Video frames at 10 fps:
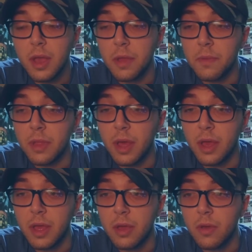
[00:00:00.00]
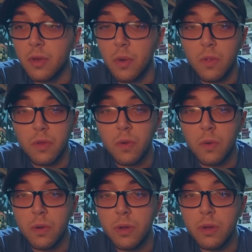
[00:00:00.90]
it'd be like, go to the
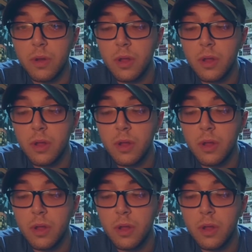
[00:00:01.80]
corner,